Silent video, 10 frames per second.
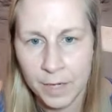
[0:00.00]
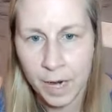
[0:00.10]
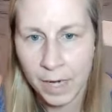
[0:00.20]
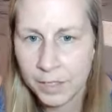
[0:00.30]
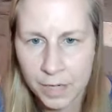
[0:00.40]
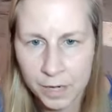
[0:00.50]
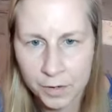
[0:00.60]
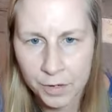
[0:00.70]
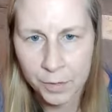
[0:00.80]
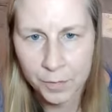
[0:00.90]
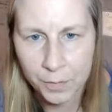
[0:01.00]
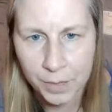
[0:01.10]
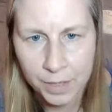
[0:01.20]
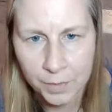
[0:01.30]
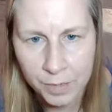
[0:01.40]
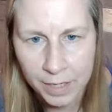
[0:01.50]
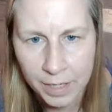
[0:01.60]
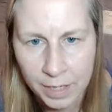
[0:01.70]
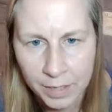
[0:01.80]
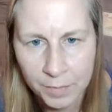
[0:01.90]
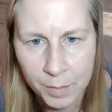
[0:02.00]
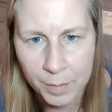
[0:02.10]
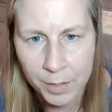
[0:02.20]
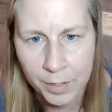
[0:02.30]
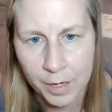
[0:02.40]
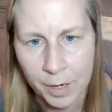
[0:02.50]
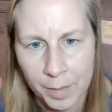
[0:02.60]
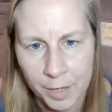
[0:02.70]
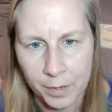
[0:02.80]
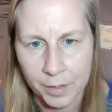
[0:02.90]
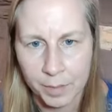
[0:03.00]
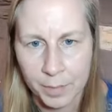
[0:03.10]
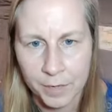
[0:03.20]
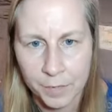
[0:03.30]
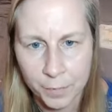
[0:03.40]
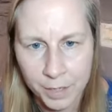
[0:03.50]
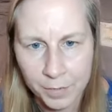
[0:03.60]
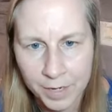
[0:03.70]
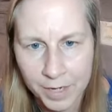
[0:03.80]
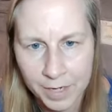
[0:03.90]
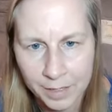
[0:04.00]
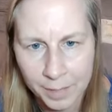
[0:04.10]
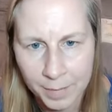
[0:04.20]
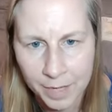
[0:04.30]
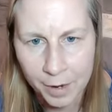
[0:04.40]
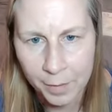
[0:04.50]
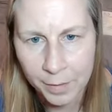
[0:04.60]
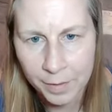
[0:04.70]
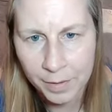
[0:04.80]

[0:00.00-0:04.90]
Actually, I don't know if you wanted a reading. I remember your comment earlier. But if you want a reading, let me know.